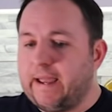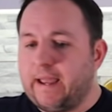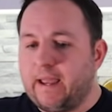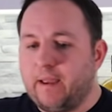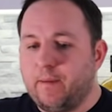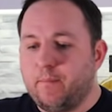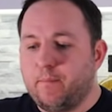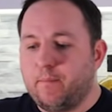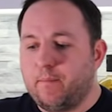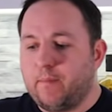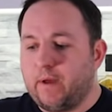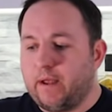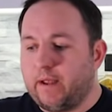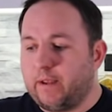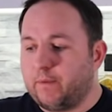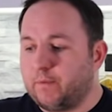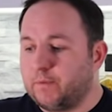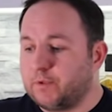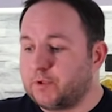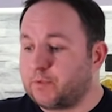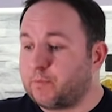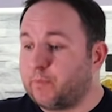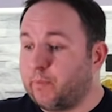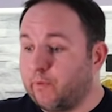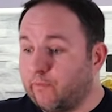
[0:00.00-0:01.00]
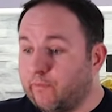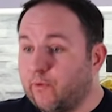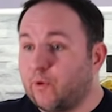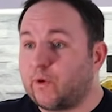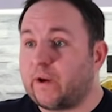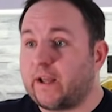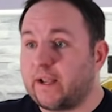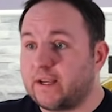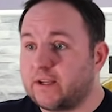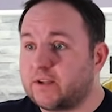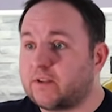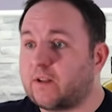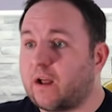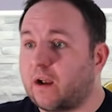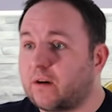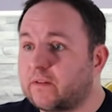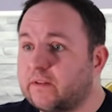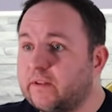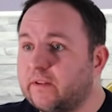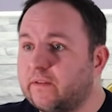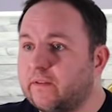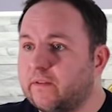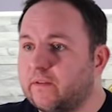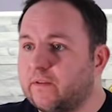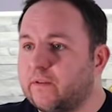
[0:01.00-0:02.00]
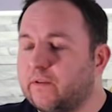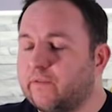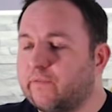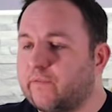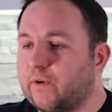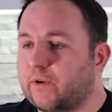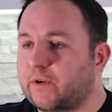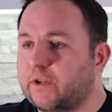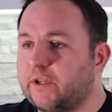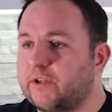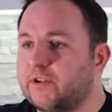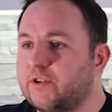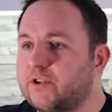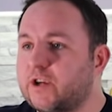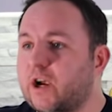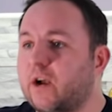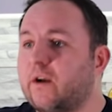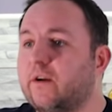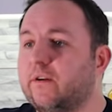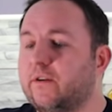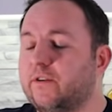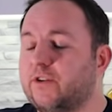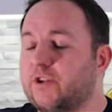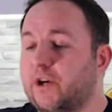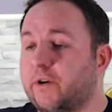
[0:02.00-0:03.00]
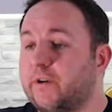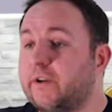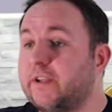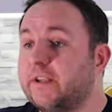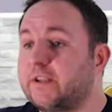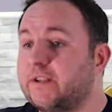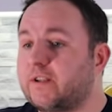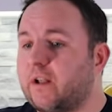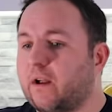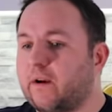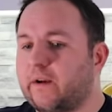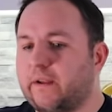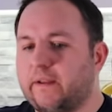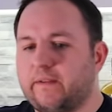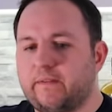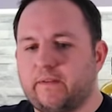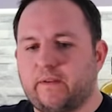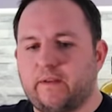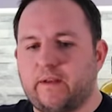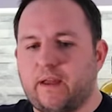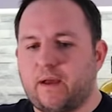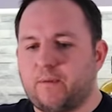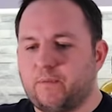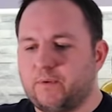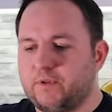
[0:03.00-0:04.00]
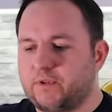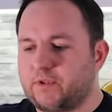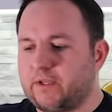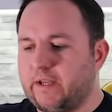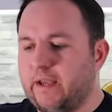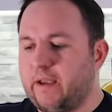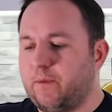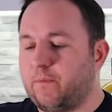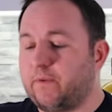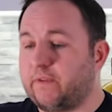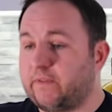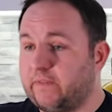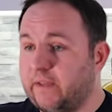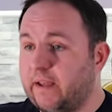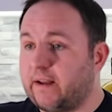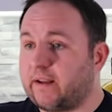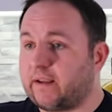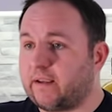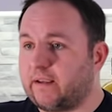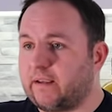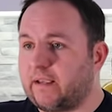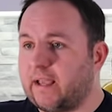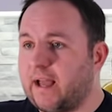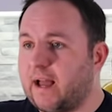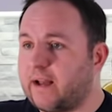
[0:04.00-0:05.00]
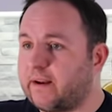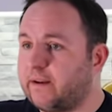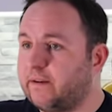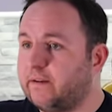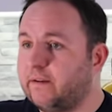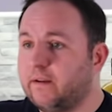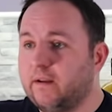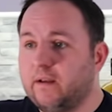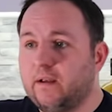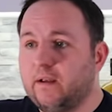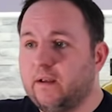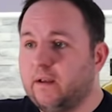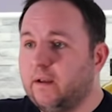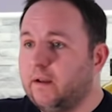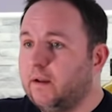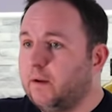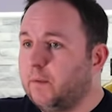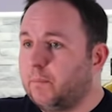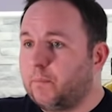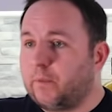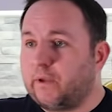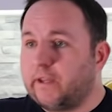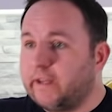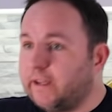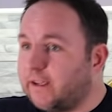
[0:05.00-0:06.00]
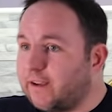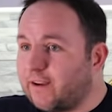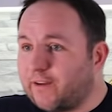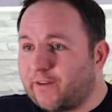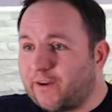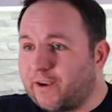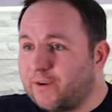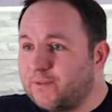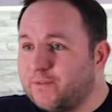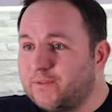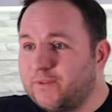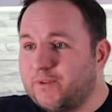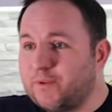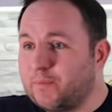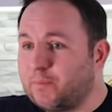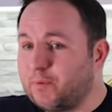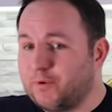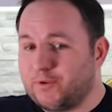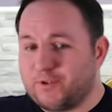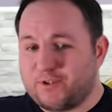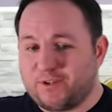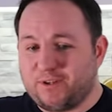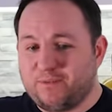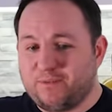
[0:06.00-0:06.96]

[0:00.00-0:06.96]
It was before I started that the Firkin journey started, and that was Derek and Karen playing around. They put